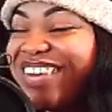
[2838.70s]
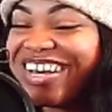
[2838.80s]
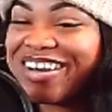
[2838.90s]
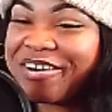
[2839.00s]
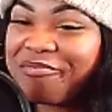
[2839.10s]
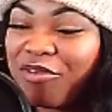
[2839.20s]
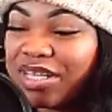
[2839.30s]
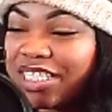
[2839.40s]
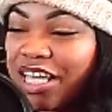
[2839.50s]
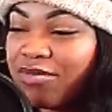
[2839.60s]
but um, it
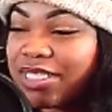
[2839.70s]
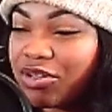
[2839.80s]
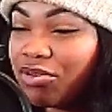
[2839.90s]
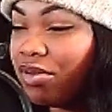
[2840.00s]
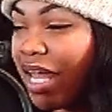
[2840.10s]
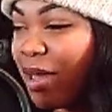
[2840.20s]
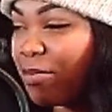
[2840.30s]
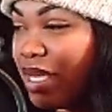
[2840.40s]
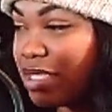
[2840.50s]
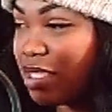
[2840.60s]
was it was cool. Like
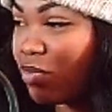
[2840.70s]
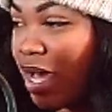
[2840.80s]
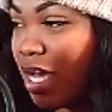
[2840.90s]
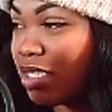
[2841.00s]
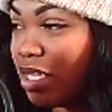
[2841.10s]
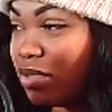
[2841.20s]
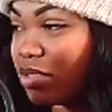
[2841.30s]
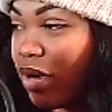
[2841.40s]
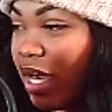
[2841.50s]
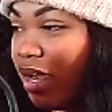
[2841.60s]
business wise, it was
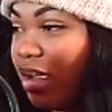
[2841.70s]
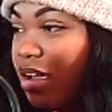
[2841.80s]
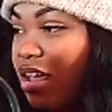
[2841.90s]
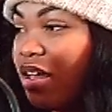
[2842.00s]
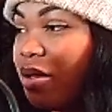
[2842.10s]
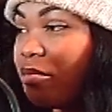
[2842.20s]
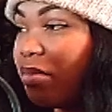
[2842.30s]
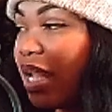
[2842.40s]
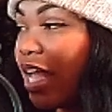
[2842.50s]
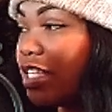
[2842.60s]
great.
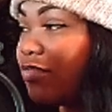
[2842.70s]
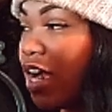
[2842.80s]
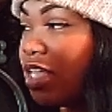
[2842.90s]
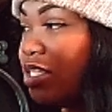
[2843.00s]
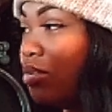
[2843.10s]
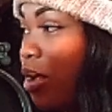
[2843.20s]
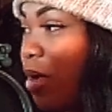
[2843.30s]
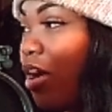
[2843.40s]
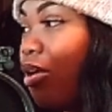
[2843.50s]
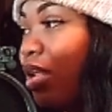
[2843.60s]
But like as far as you know,
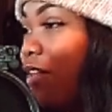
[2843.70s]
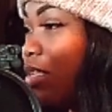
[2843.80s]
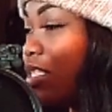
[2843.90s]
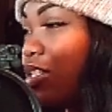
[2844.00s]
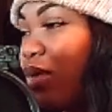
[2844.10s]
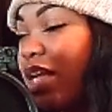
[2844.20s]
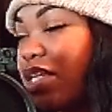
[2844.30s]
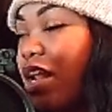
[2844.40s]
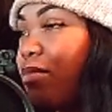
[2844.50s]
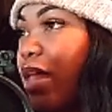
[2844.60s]
my whole living
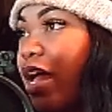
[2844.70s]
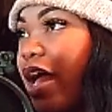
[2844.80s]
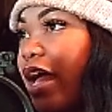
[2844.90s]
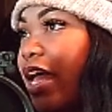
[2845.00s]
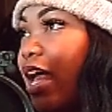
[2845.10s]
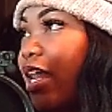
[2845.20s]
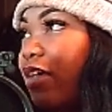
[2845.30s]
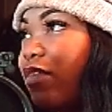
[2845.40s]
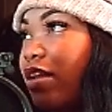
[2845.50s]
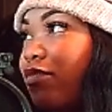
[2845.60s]
situation, I'm like I can't
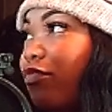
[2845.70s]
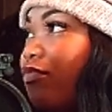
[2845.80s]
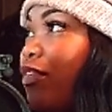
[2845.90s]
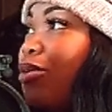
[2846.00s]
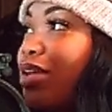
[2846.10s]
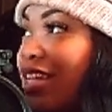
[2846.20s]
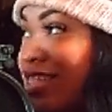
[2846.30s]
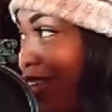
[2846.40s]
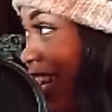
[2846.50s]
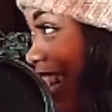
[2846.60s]
even yeah,
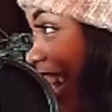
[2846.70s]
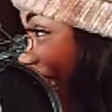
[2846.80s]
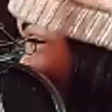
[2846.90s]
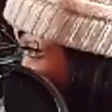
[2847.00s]
focus right now. Yeah,